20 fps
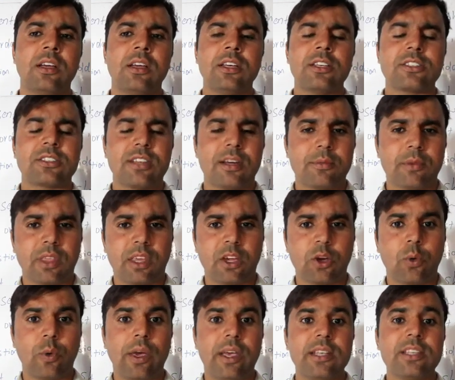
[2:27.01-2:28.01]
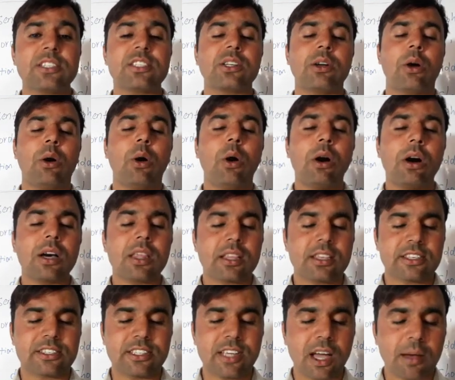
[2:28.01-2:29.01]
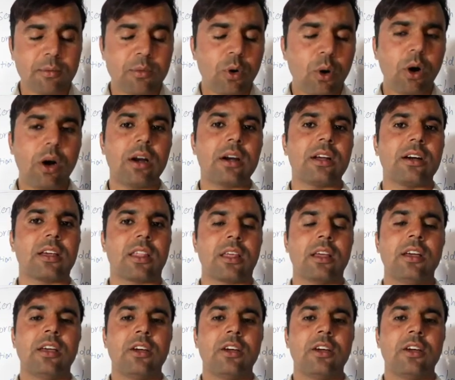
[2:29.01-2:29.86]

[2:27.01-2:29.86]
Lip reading: some request, or some order,